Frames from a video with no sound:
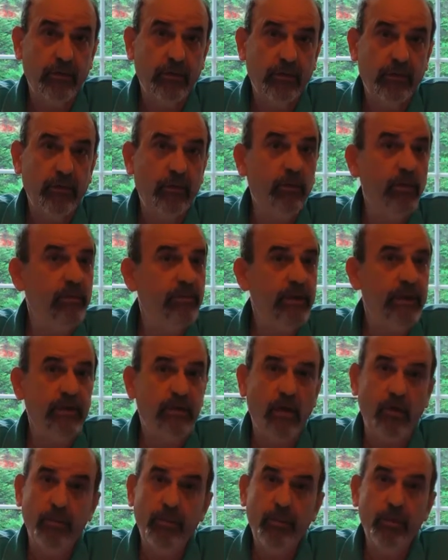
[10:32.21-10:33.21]
there would be
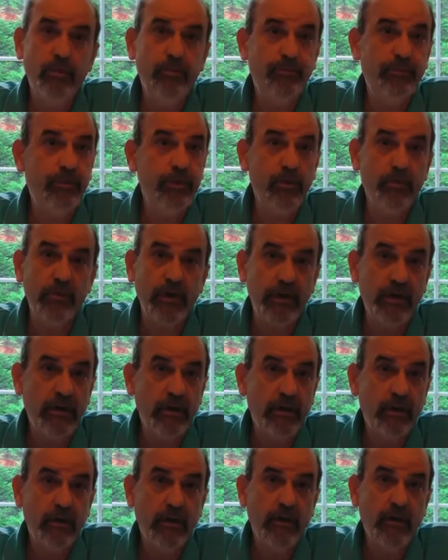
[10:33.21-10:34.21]
no
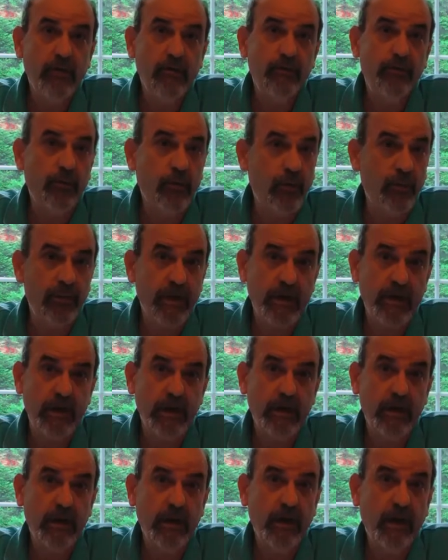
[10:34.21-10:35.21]
beauty for
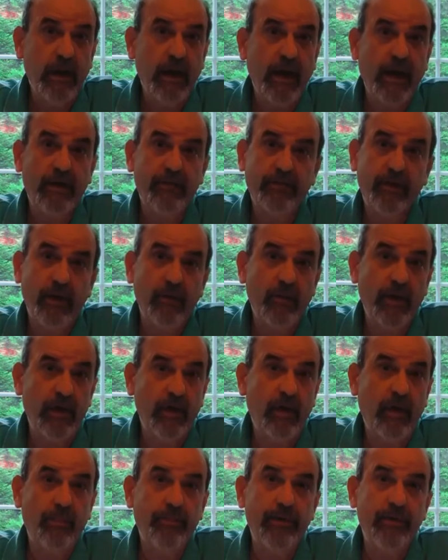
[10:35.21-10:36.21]
me as I went
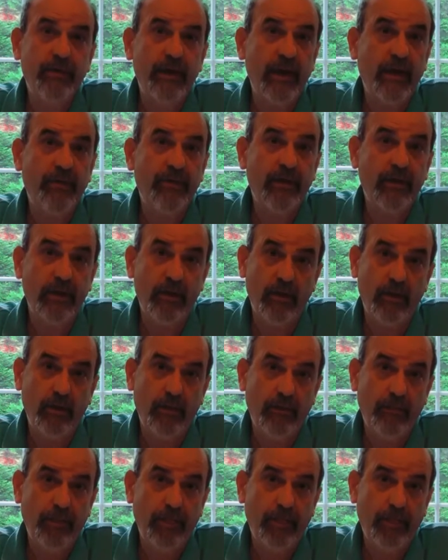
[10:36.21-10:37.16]
up and down the hill.